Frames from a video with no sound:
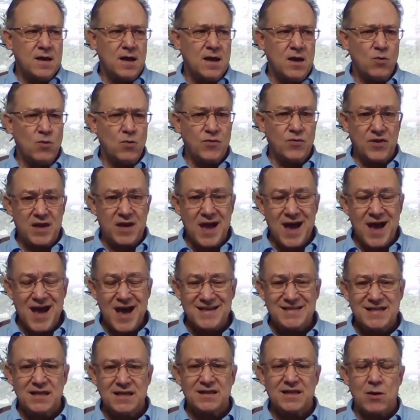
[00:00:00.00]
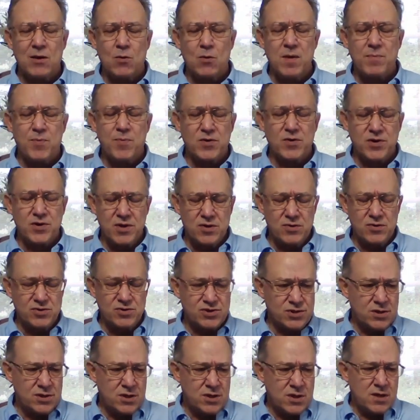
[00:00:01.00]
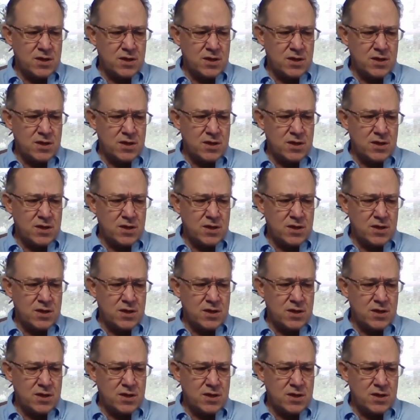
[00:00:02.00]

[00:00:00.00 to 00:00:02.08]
with the content that we produce,